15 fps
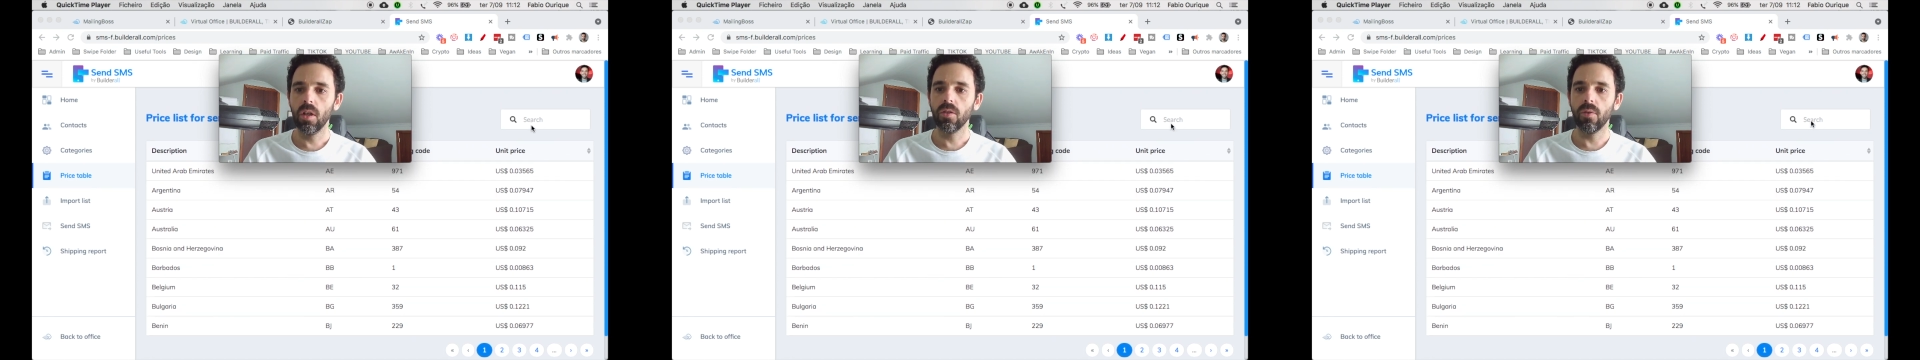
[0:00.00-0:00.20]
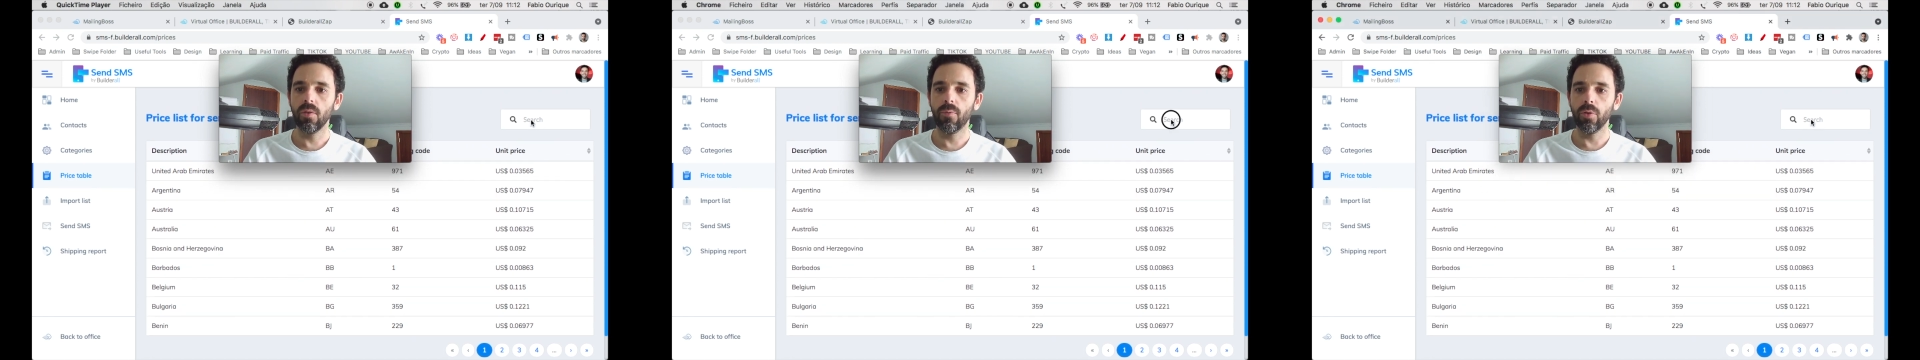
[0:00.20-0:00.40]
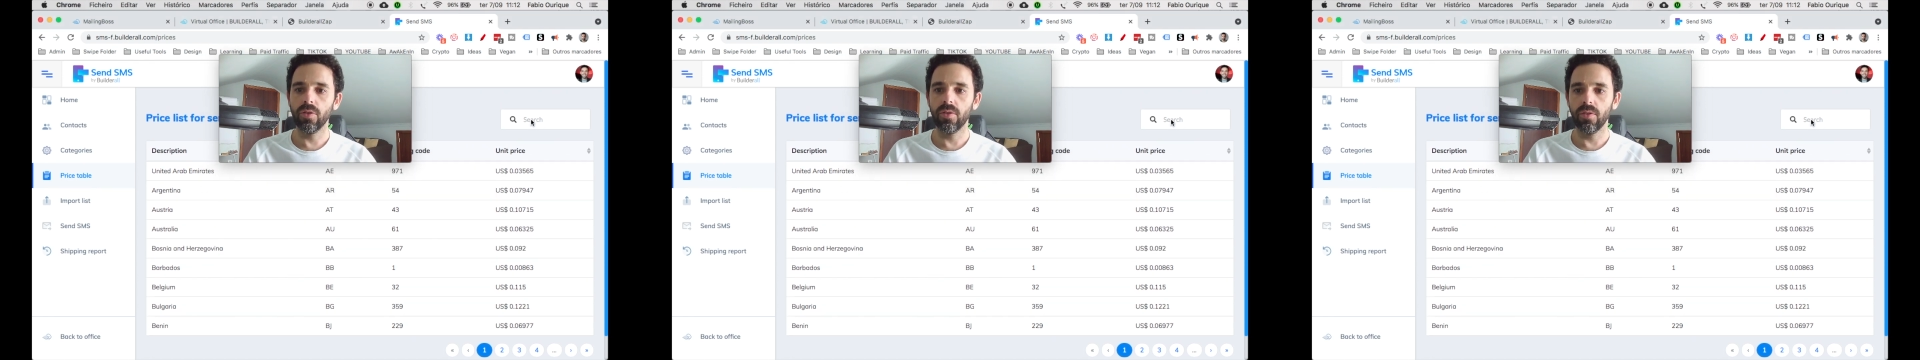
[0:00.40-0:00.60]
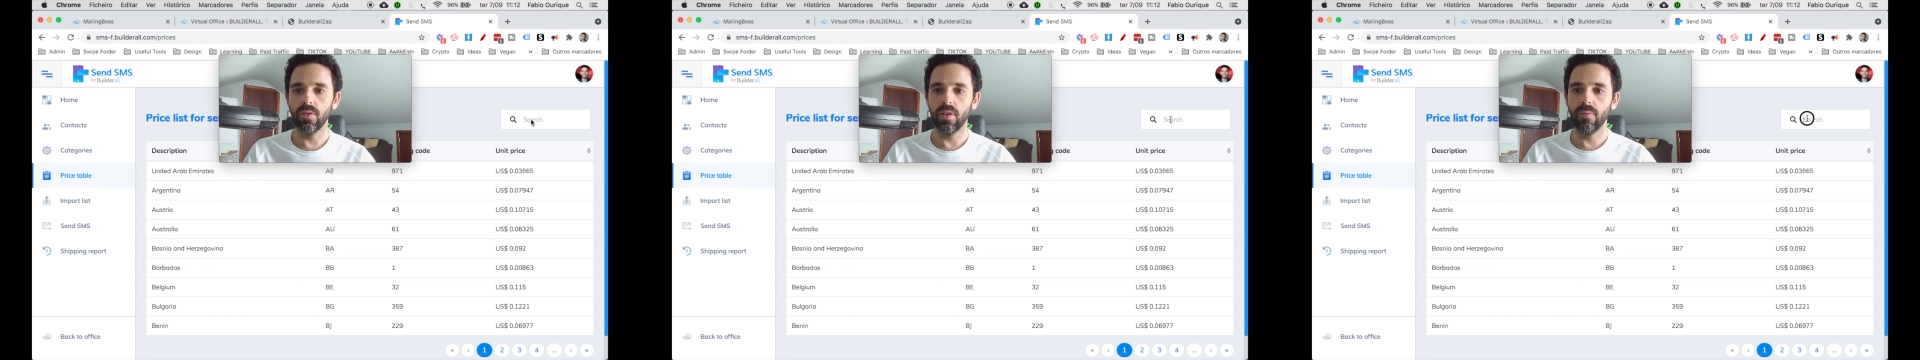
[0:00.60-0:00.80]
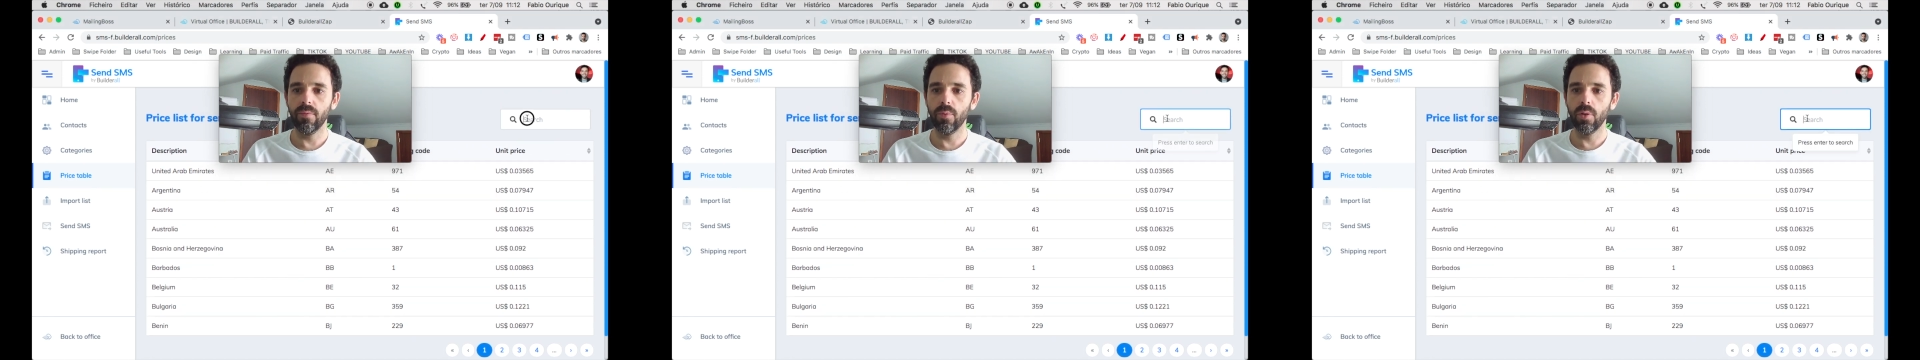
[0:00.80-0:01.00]
So for
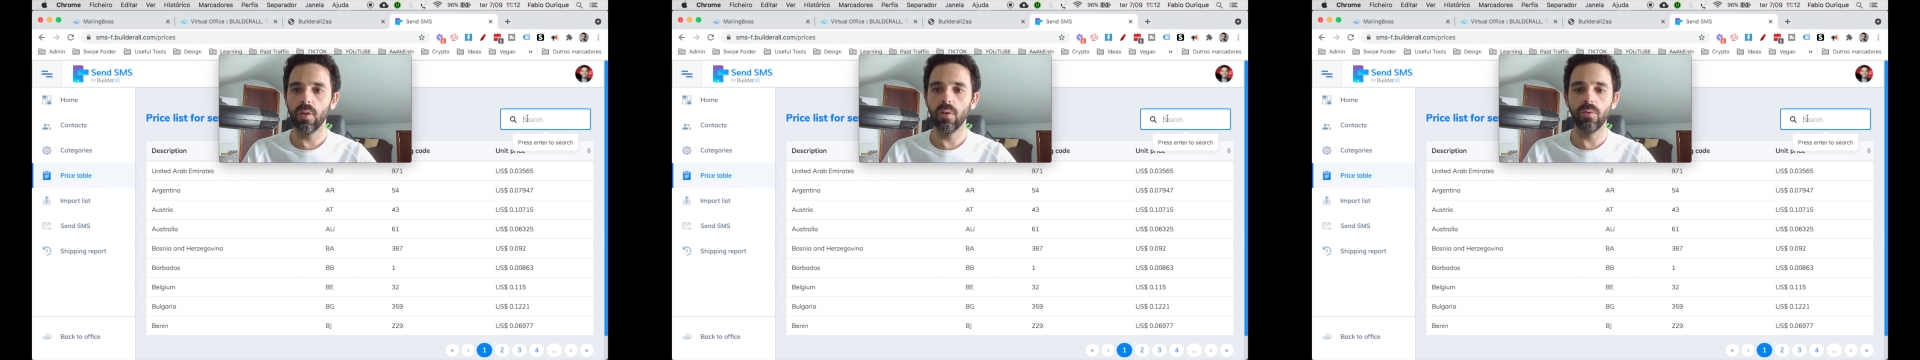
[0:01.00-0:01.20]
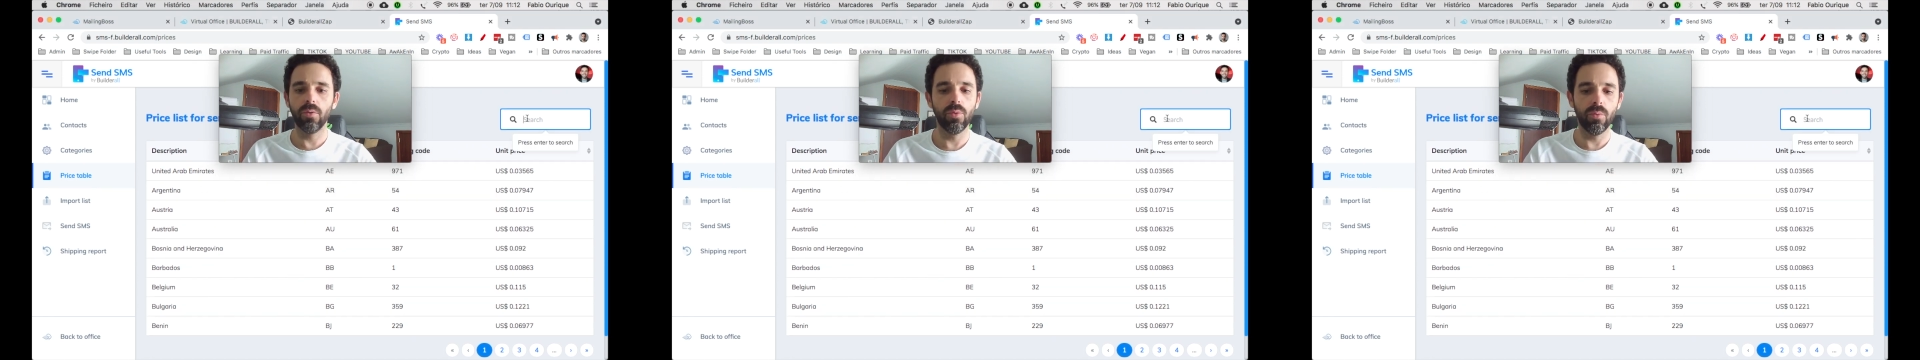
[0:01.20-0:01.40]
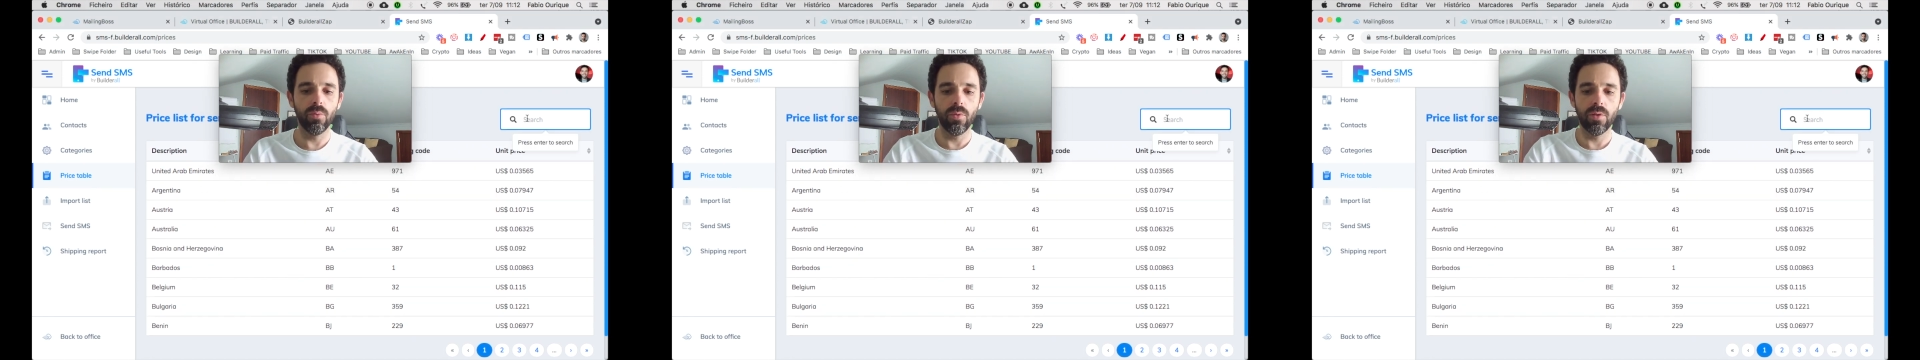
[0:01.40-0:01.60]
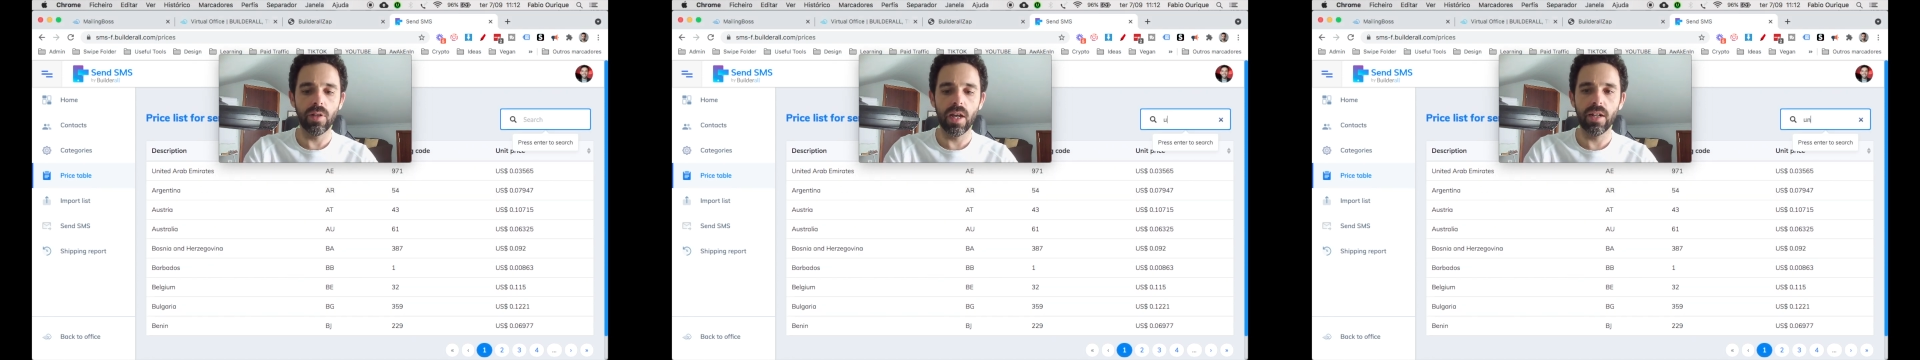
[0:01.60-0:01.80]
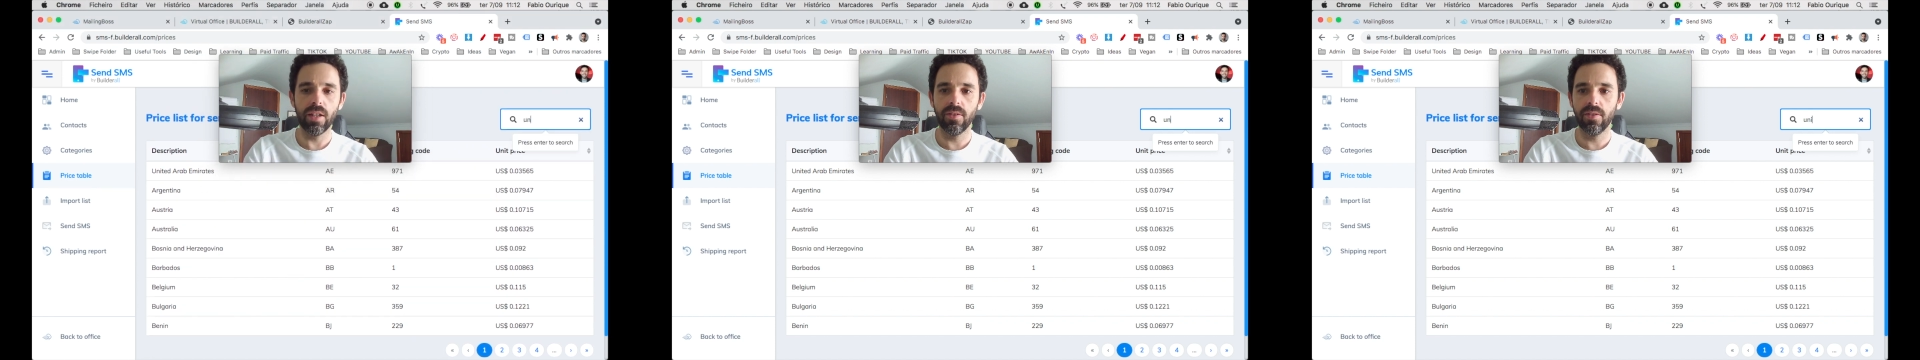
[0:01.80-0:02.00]
instance, if we go to
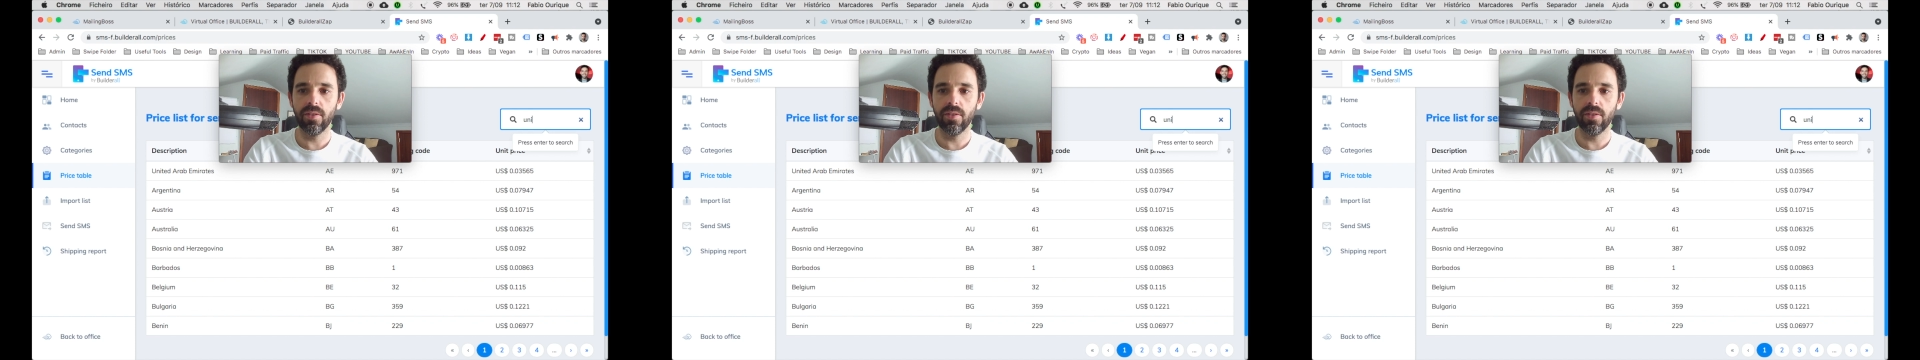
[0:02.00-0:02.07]
United